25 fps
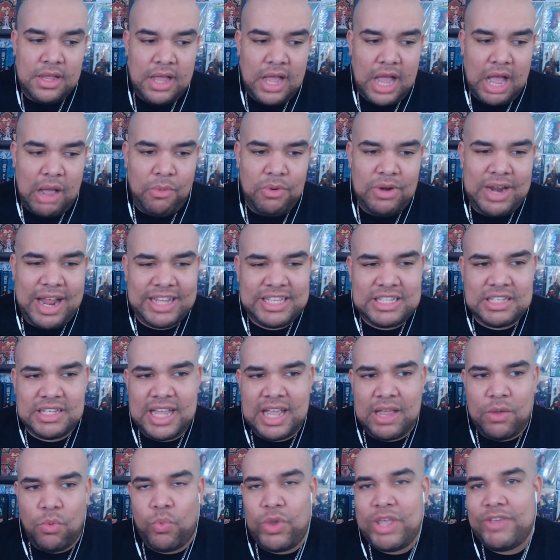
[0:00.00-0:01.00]
I would like to
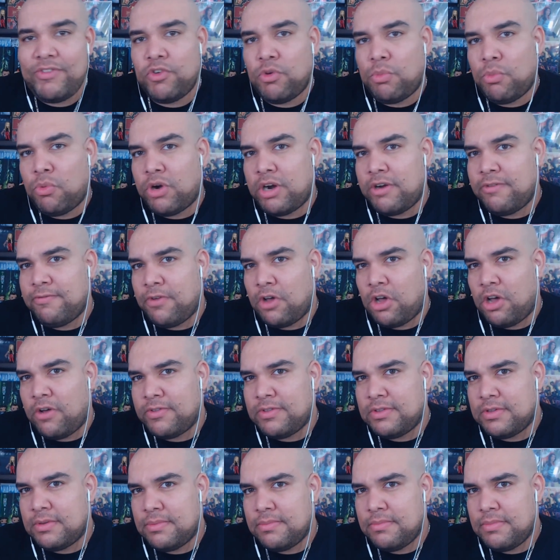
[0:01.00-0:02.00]
get Weevil more
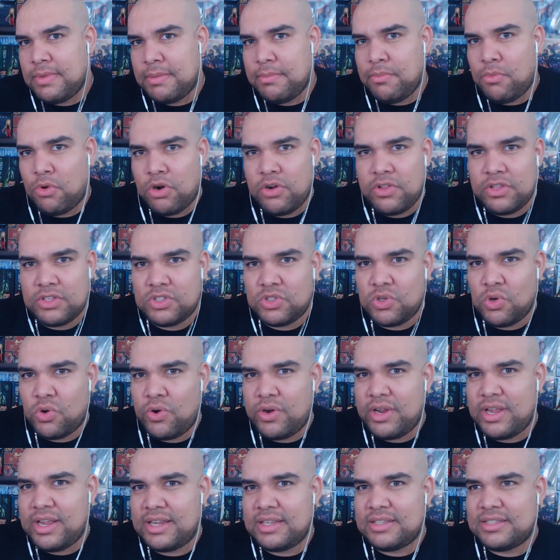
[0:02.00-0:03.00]
involved, more of the
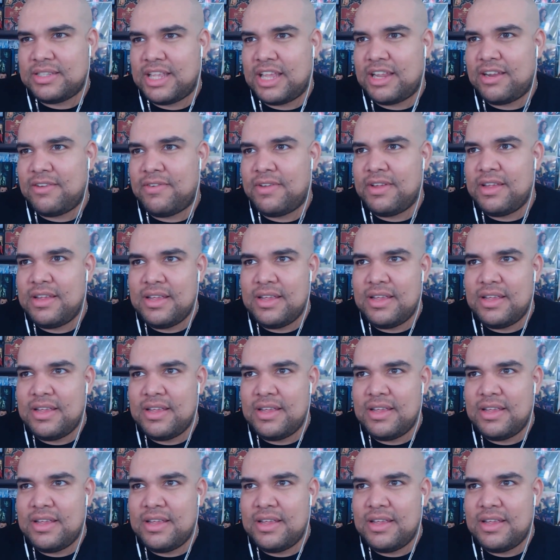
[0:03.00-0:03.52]
story, instead of